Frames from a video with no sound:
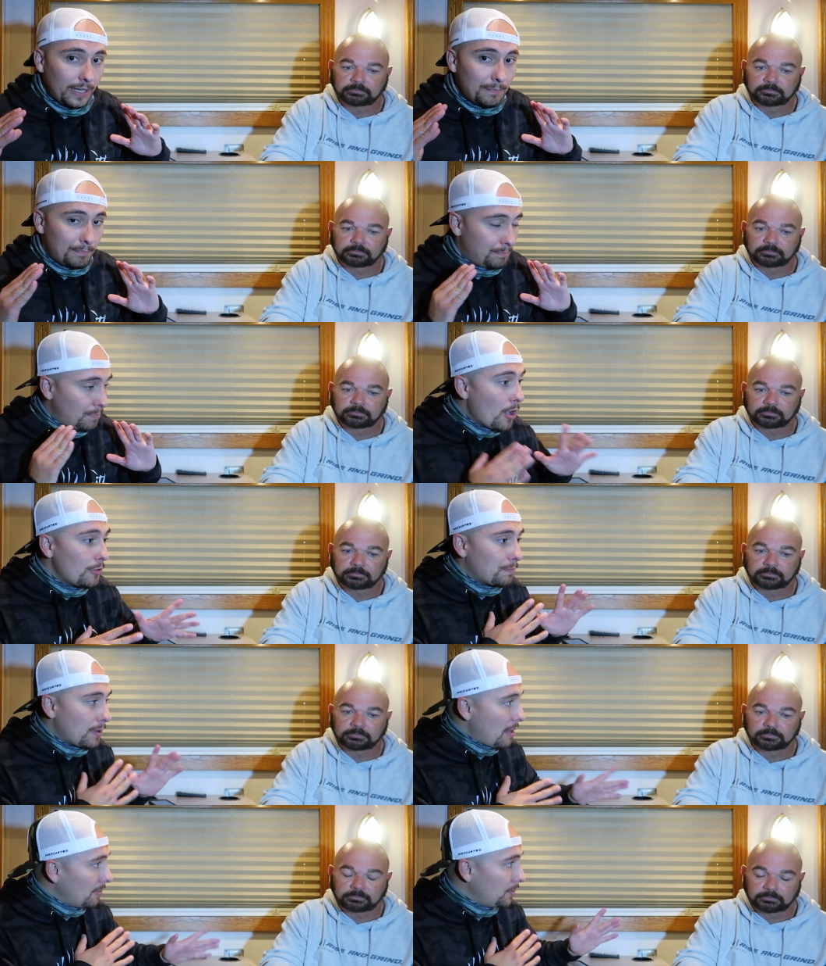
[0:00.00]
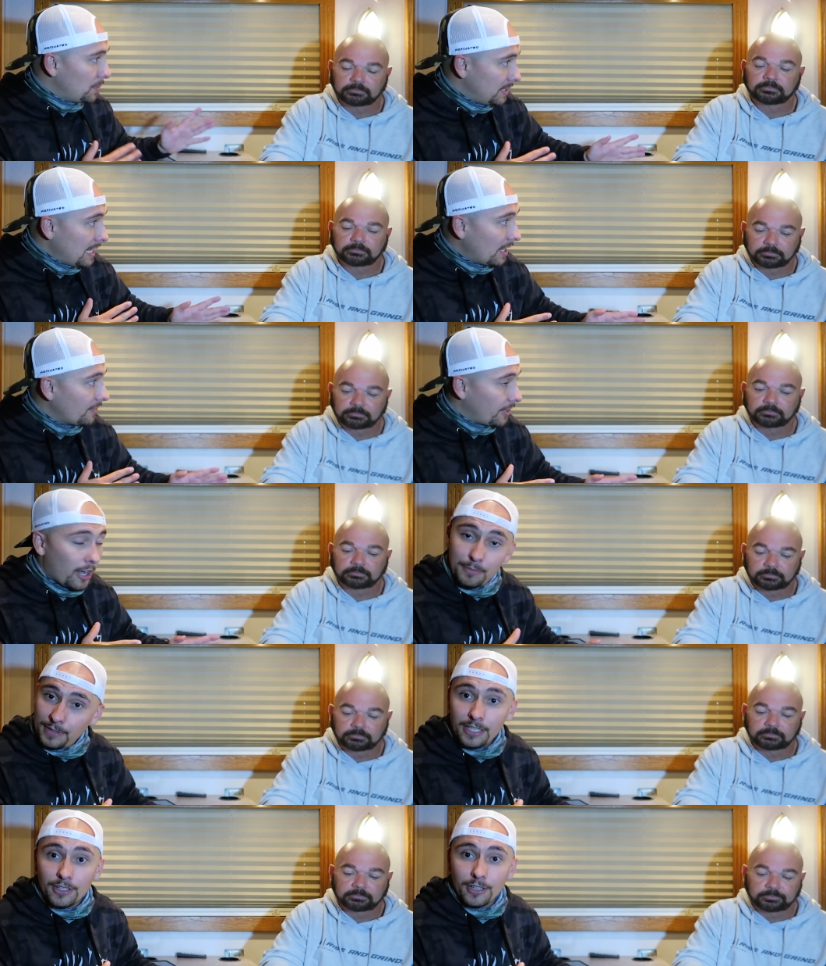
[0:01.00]
Speaker 1: we both probably would not have come
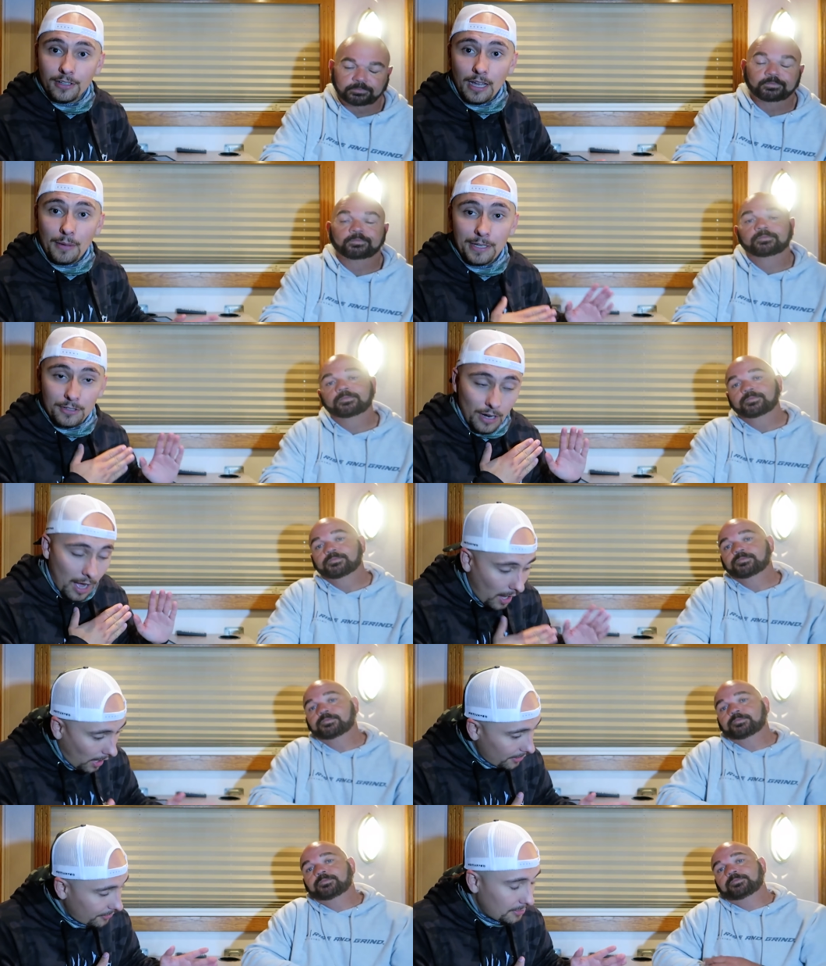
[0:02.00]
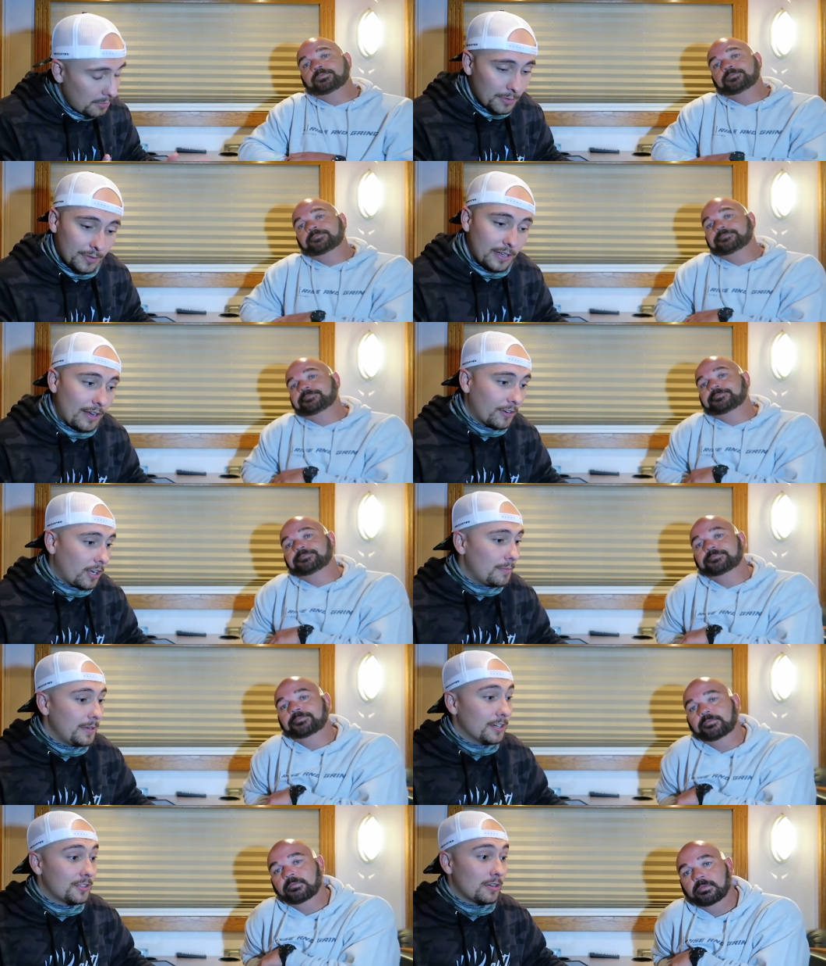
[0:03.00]
here. I mean, honestly, we would have never
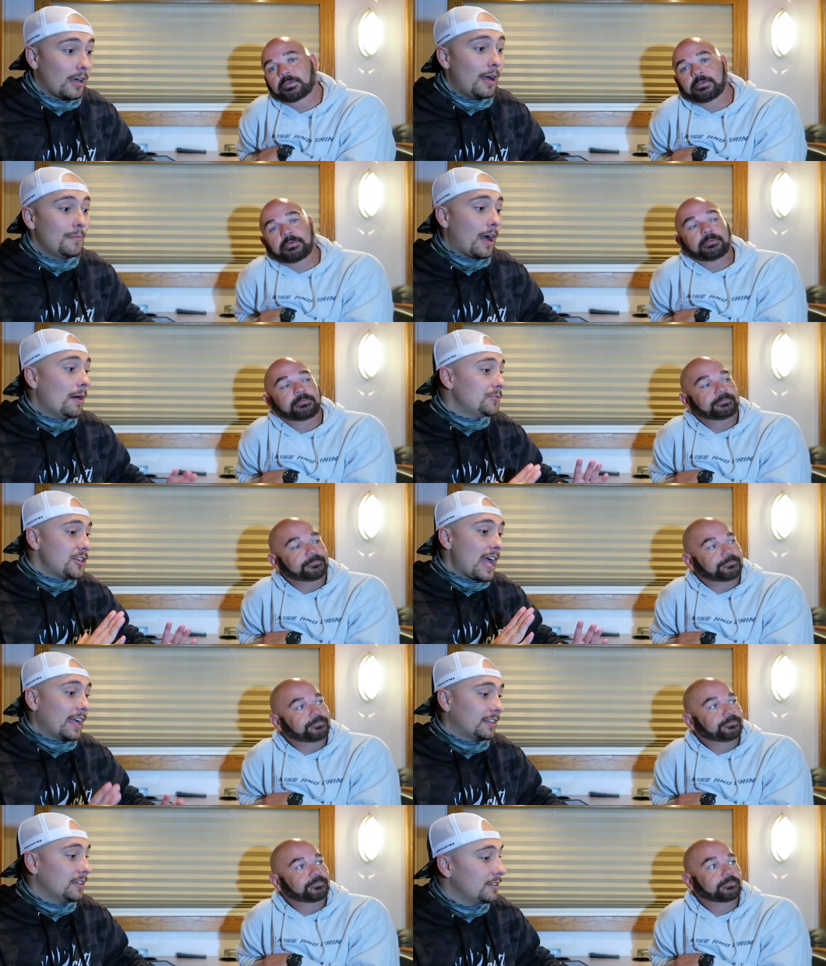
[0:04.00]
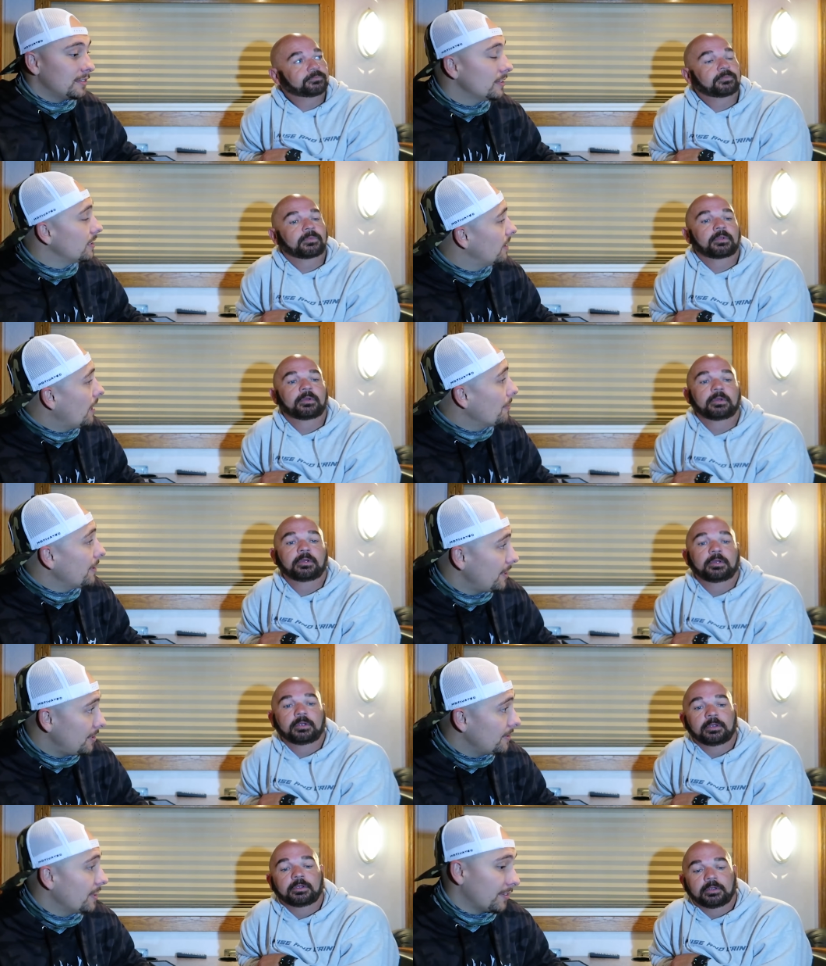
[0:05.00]
come here. So I'm, I'm Jack, dude.
Speaker 2: I'm ready
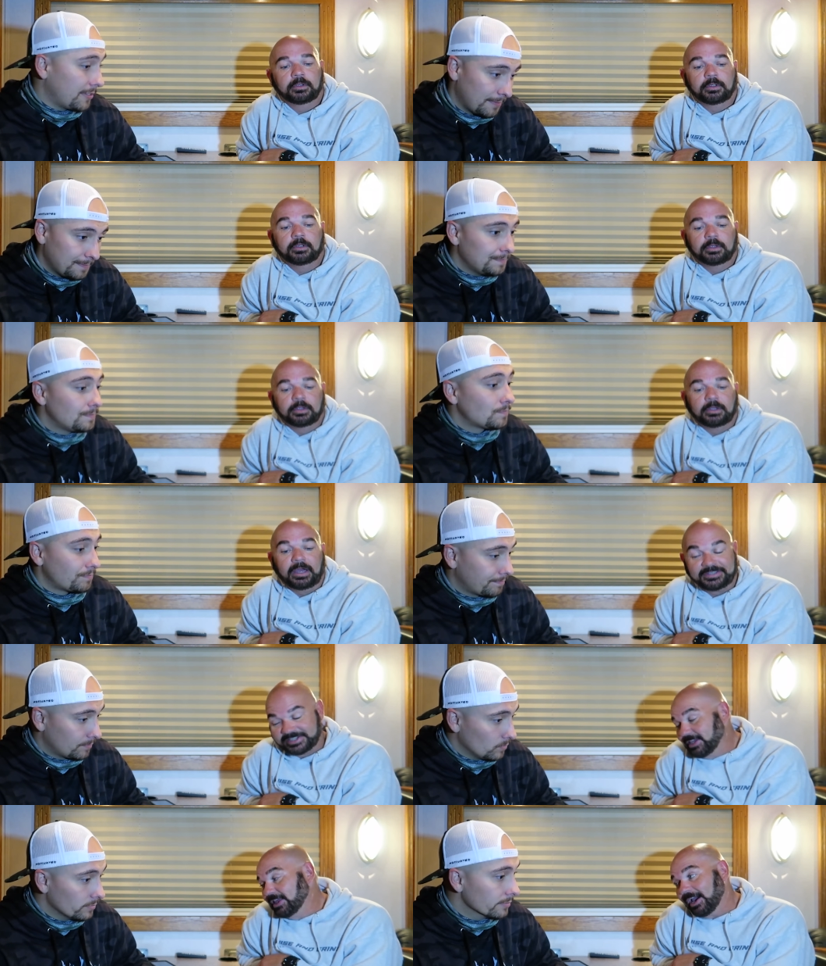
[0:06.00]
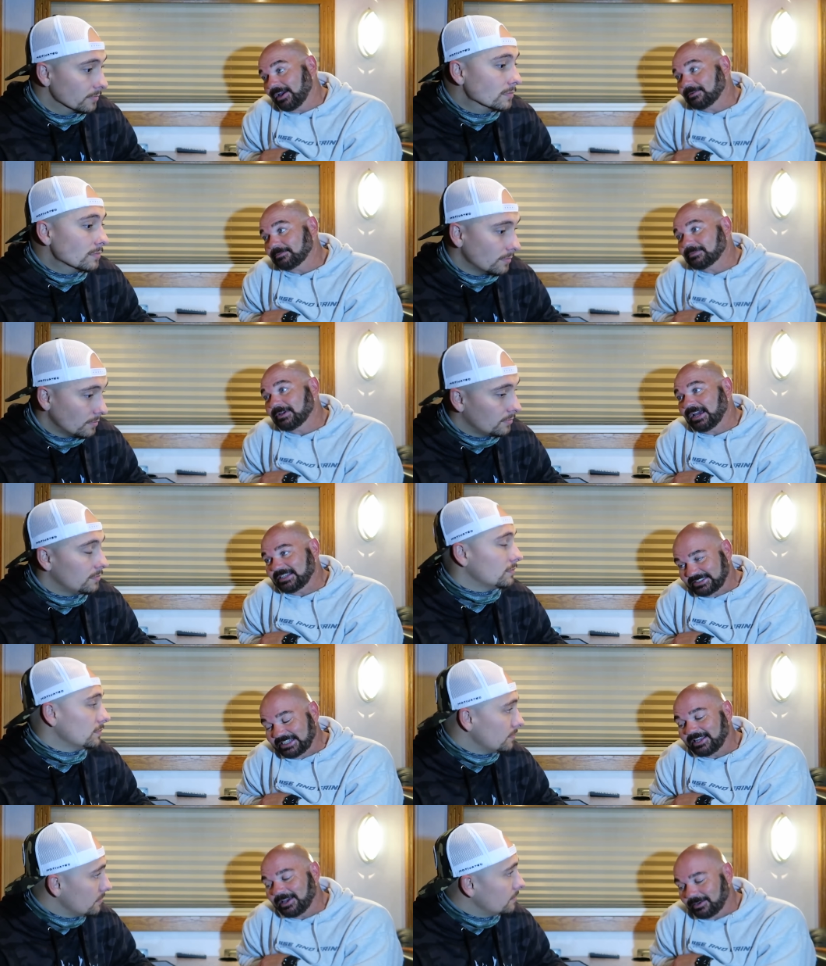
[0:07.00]
to do this. I see that. I
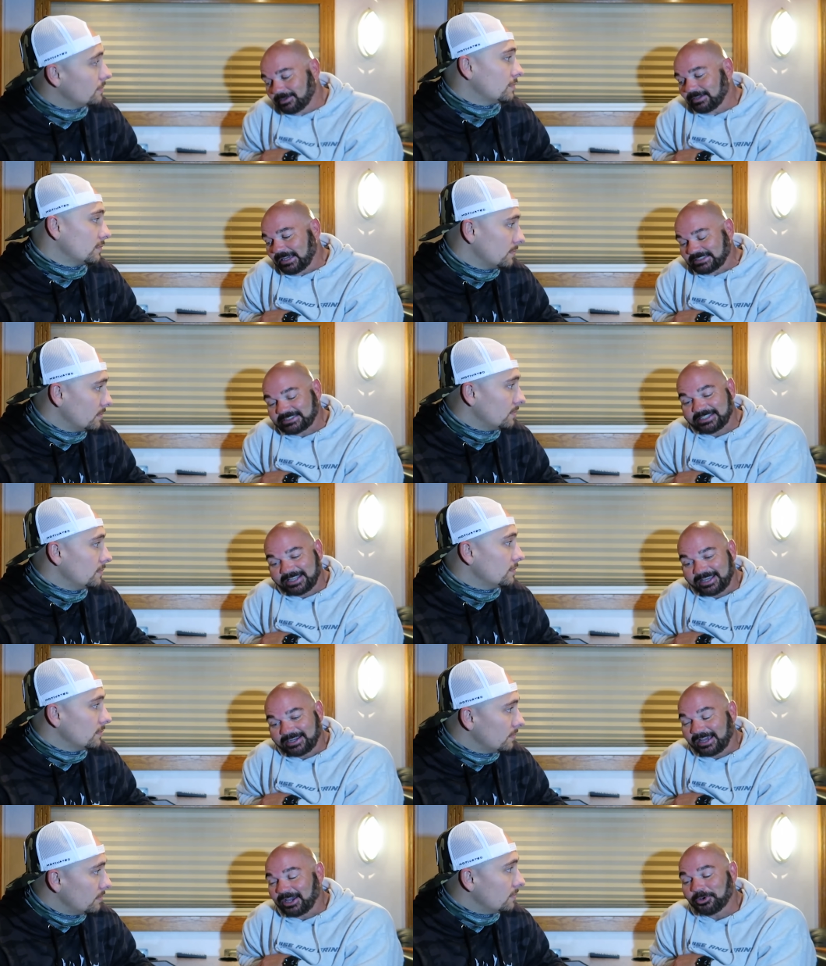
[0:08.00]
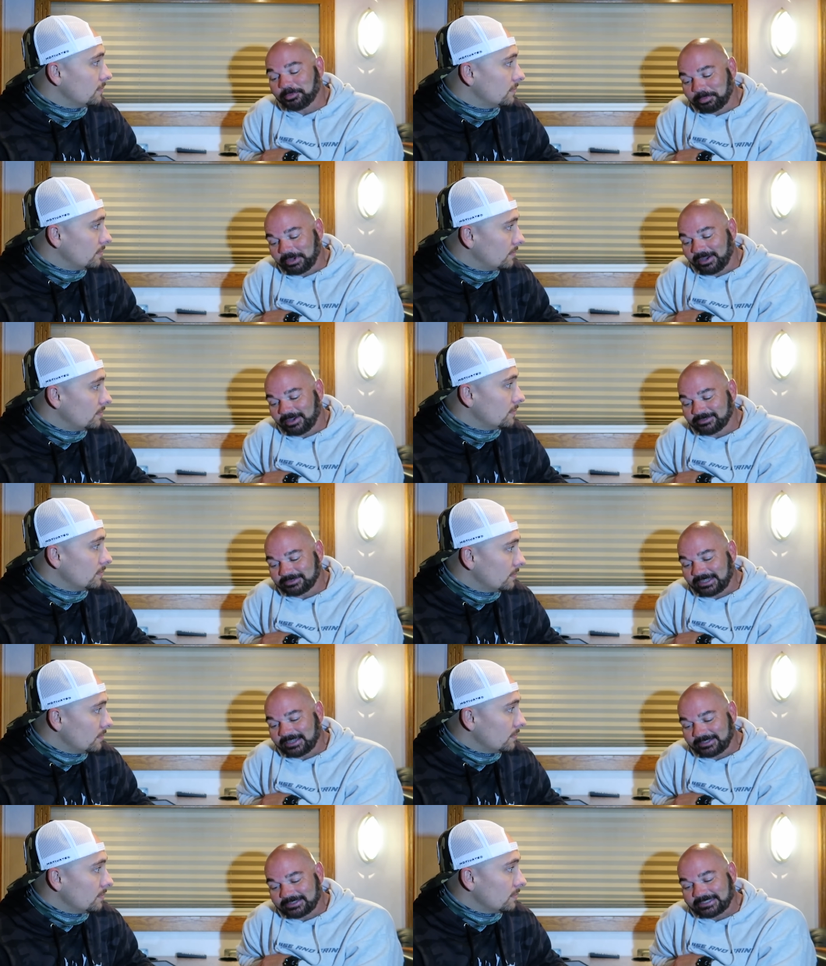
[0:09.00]
see that. I see that. I hope, uh,
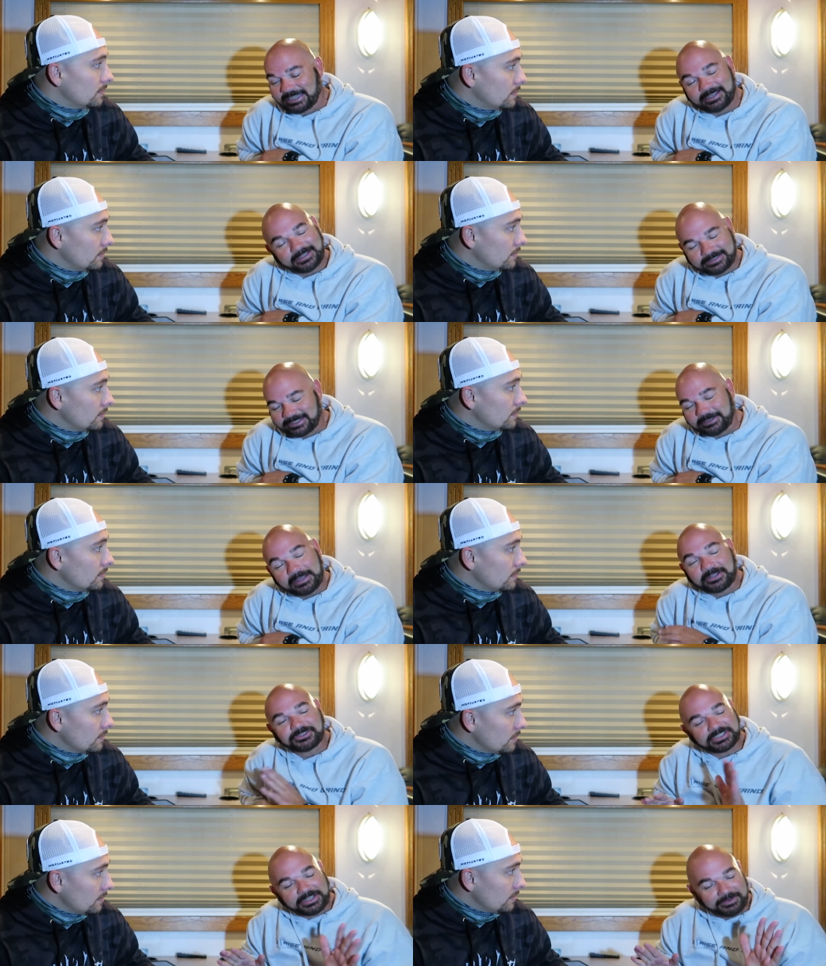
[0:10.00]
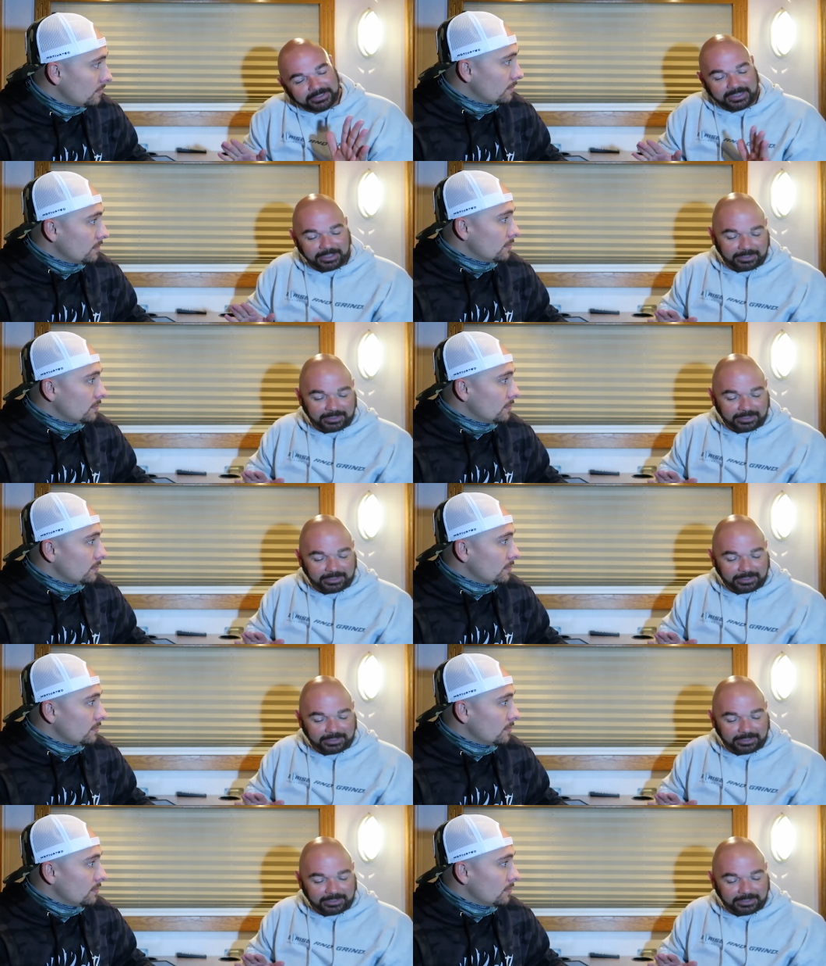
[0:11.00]
and uh, I'll just leave it at